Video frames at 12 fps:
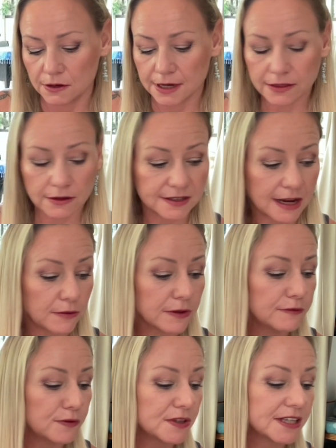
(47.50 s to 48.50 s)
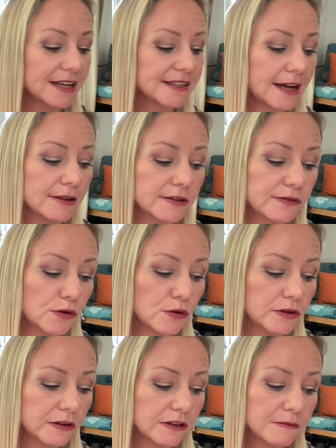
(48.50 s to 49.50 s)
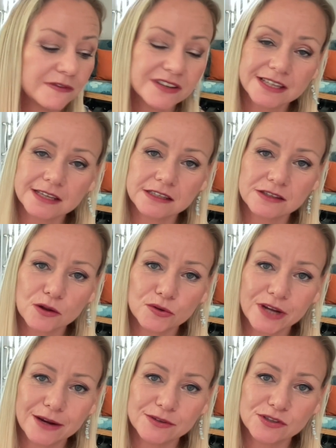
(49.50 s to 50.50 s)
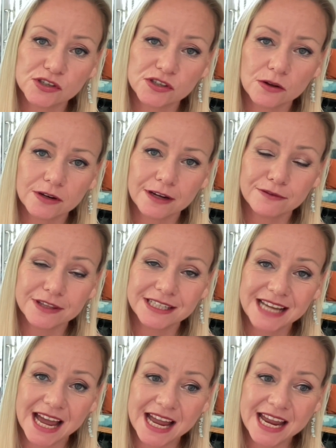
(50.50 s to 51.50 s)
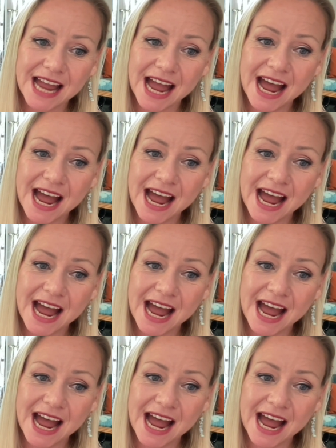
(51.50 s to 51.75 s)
Get those out within forty-eight hours if you're ordering them. If it says it's sold out, it's just sold out for the day.